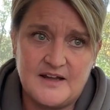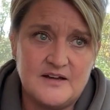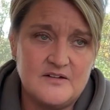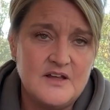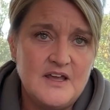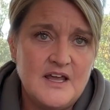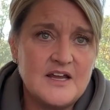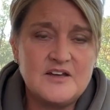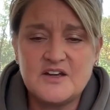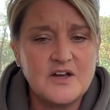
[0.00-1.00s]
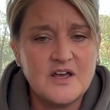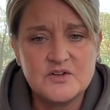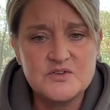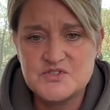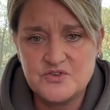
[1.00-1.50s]
And yet not
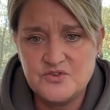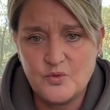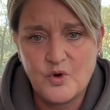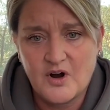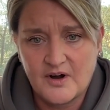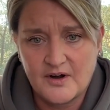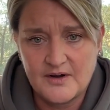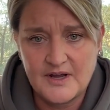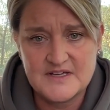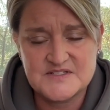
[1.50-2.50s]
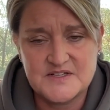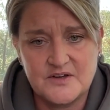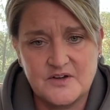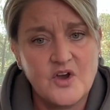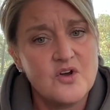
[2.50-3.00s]
lose who you are as
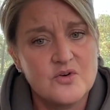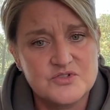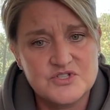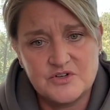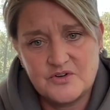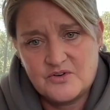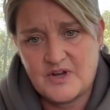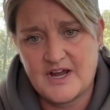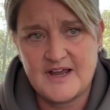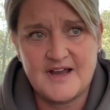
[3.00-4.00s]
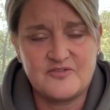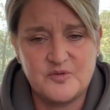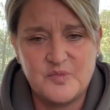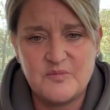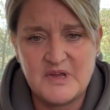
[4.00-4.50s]
a coach. I have to
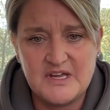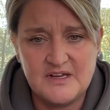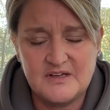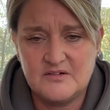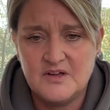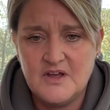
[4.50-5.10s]
be me, and